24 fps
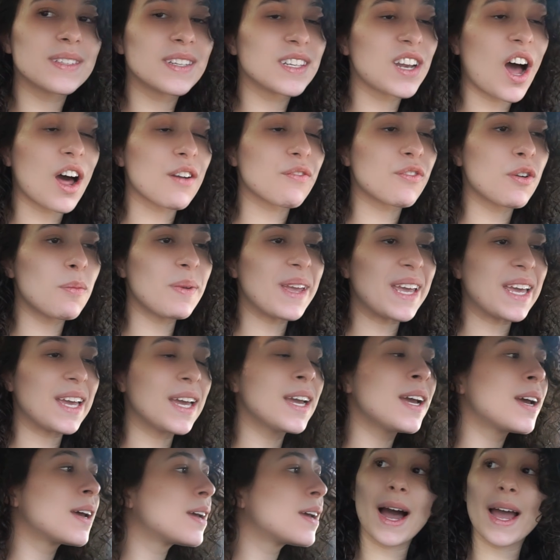not for
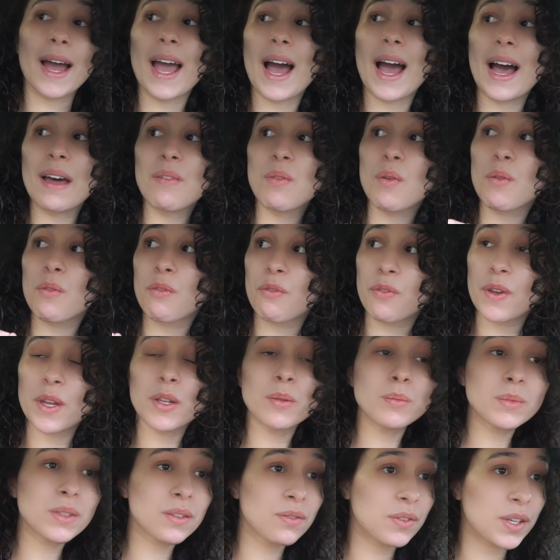me. I had
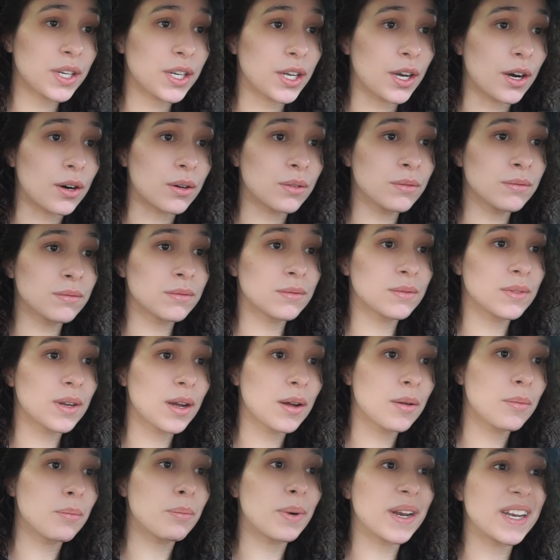filmed a video,
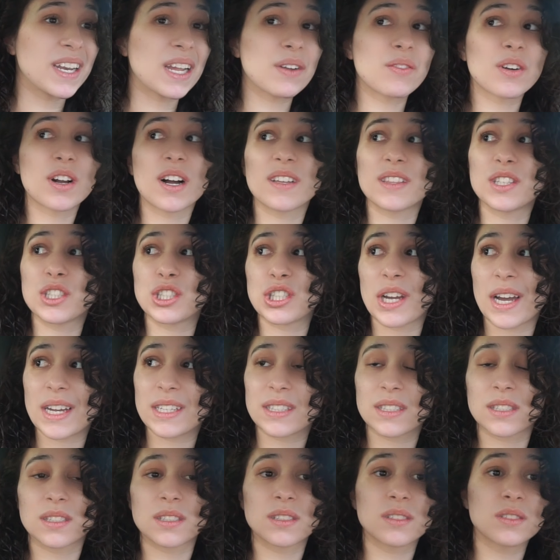but never got the
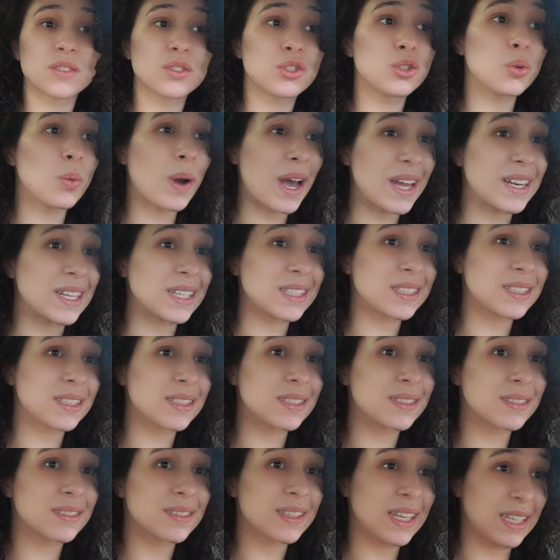chance to edit
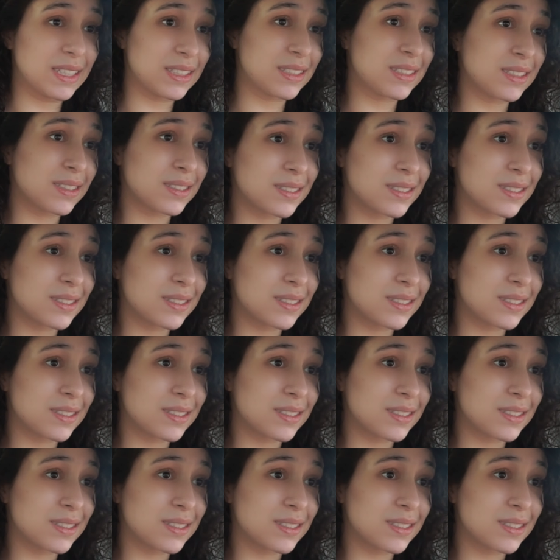it.